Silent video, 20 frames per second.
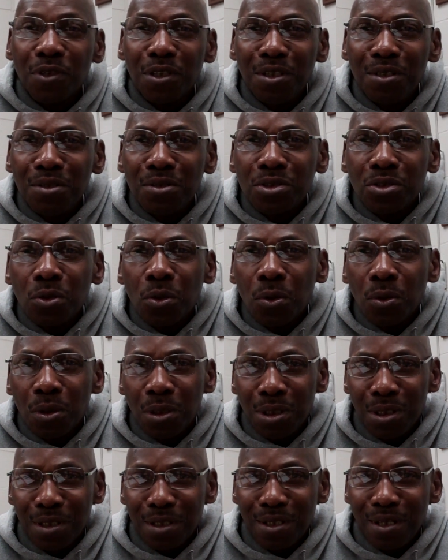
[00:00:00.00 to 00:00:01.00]
leading scorer
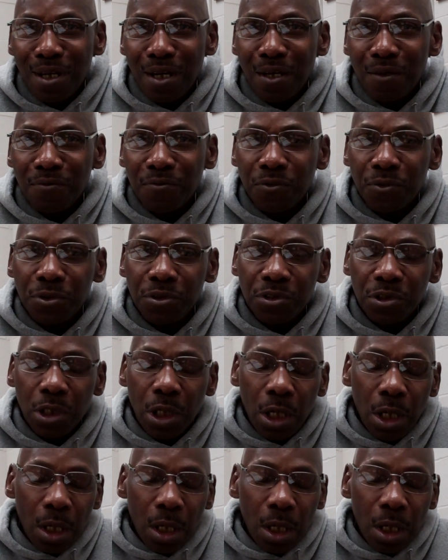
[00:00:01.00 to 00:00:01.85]
in the conference.